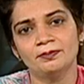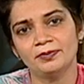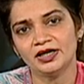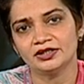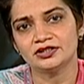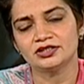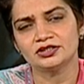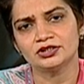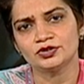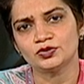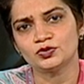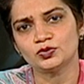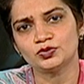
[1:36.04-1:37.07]
but
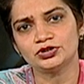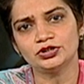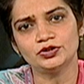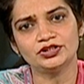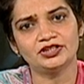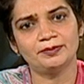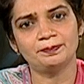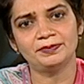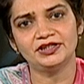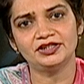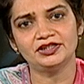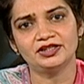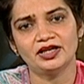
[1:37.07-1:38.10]
total or
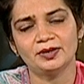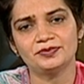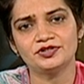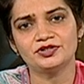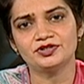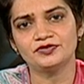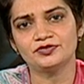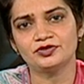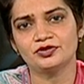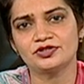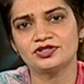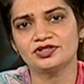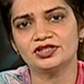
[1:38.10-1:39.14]
complete absence of
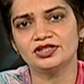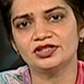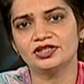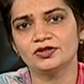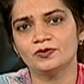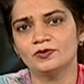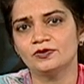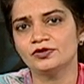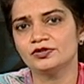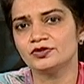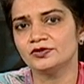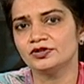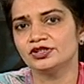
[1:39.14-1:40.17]
constraint can
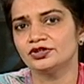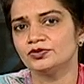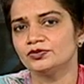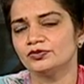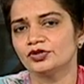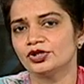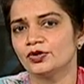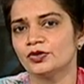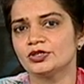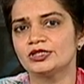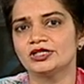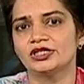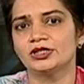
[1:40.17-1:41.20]
also lead to
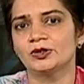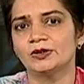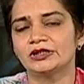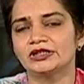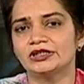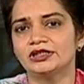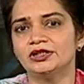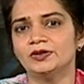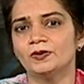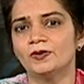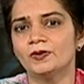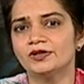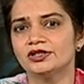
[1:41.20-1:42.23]
chaos, anarchy
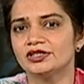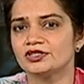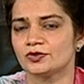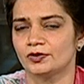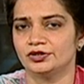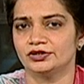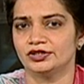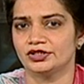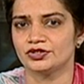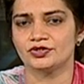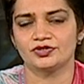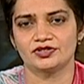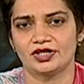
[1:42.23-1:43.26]
or disorder in
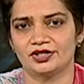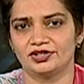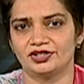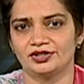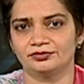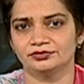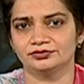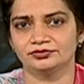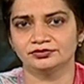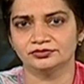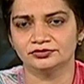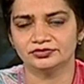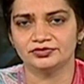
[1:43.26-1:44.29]
society,
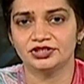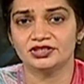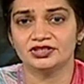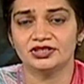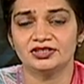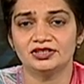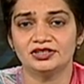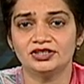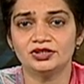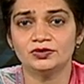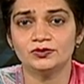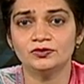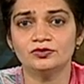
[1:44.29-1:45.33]
which can
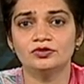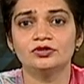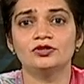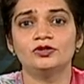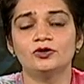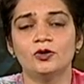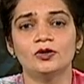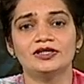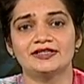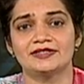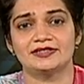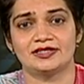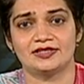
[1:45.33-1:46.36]
lead to
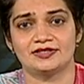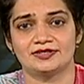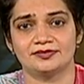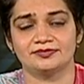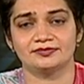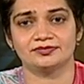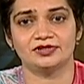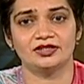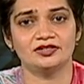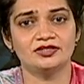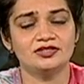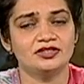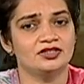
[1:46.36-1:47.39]
lawlessness. That
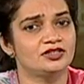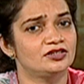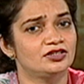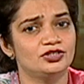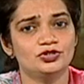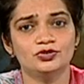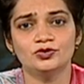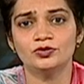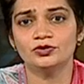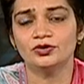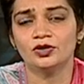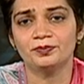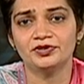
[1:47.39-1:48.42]
is, there is no
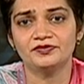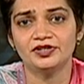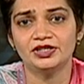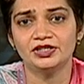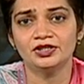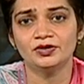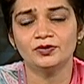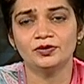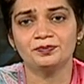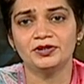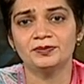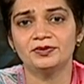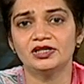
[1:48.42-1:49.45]
law prevailing or
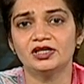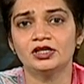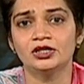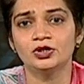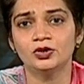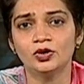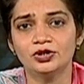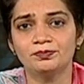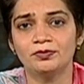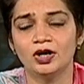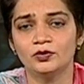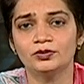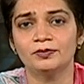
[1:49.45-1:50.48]
people are not
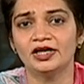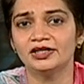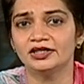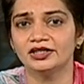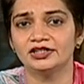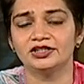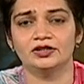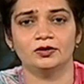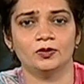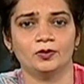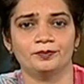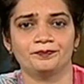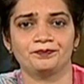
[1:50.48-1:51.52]
bound by any law.